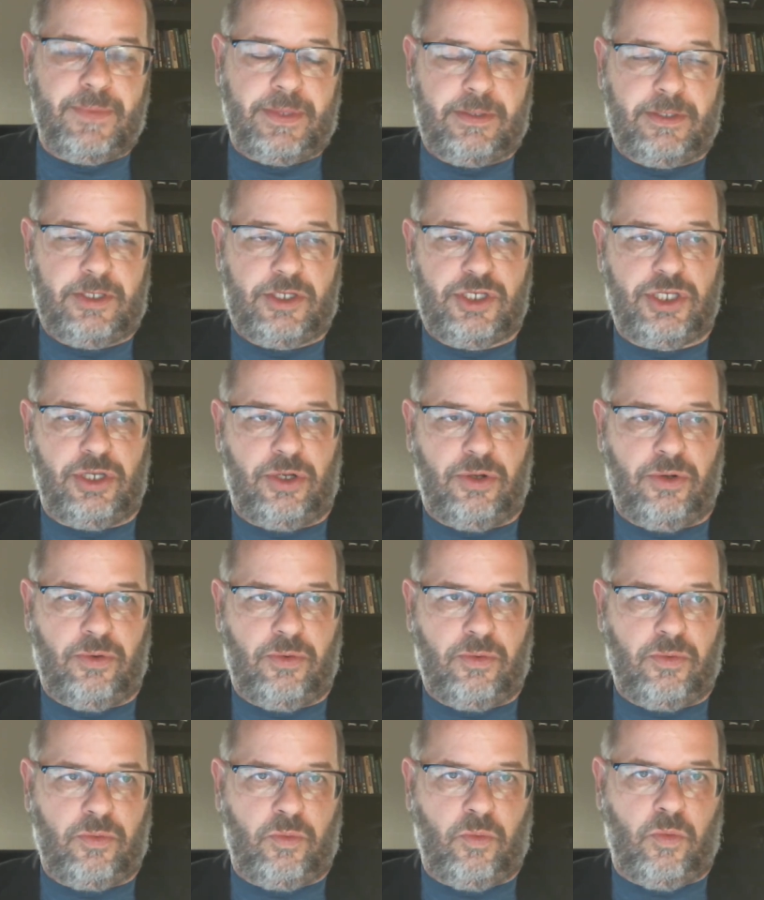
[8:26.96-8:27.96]

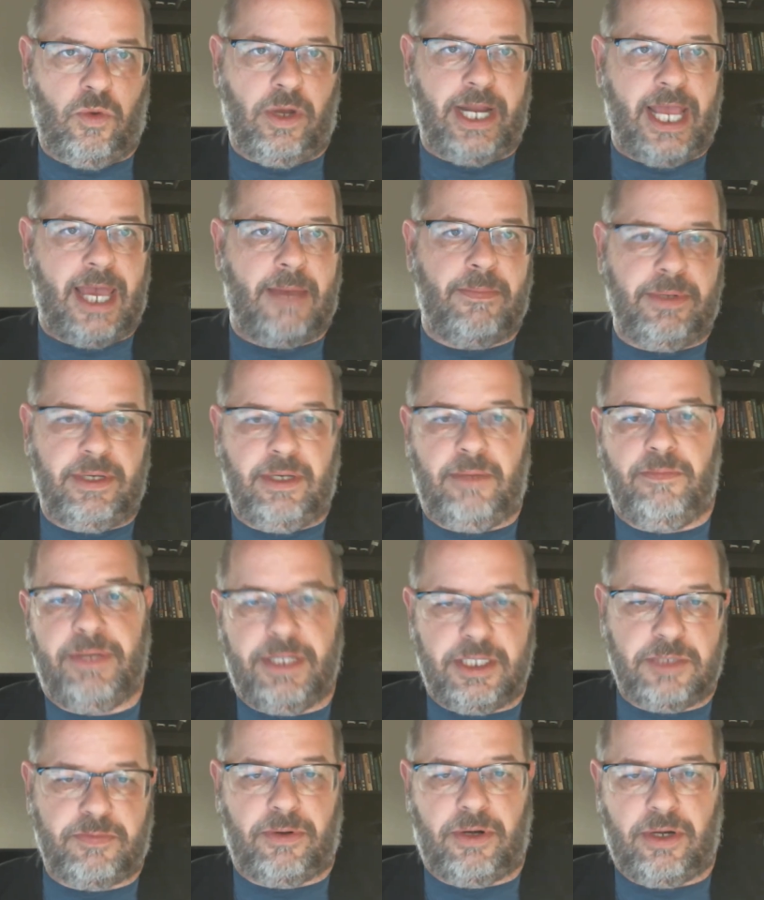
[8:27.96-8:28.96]
So what happened in
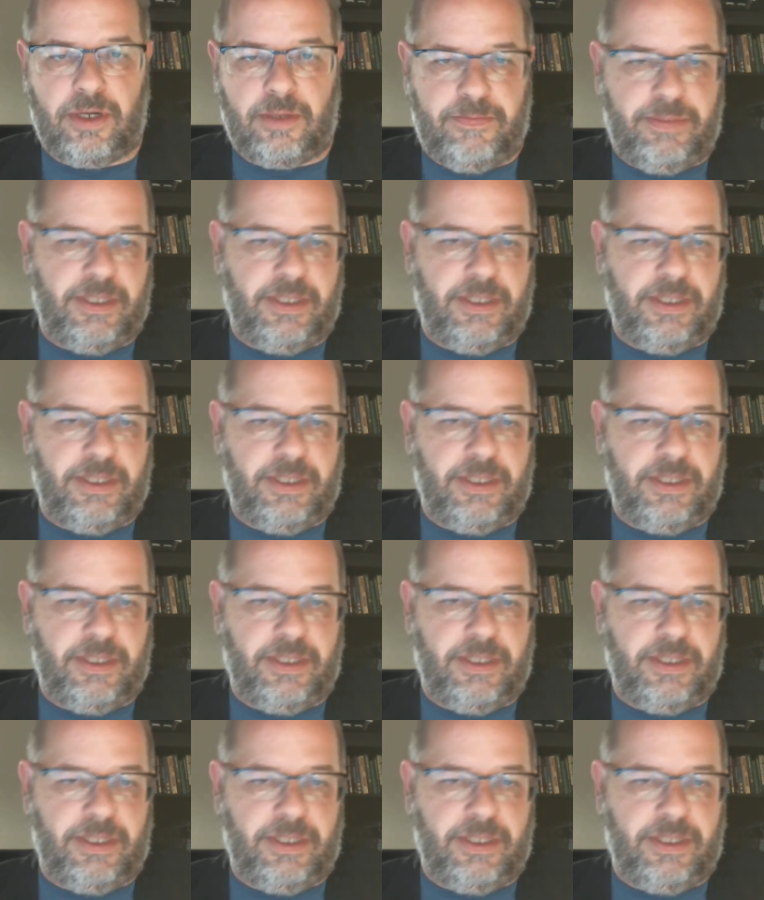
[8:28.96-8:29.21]
Pittsburgh?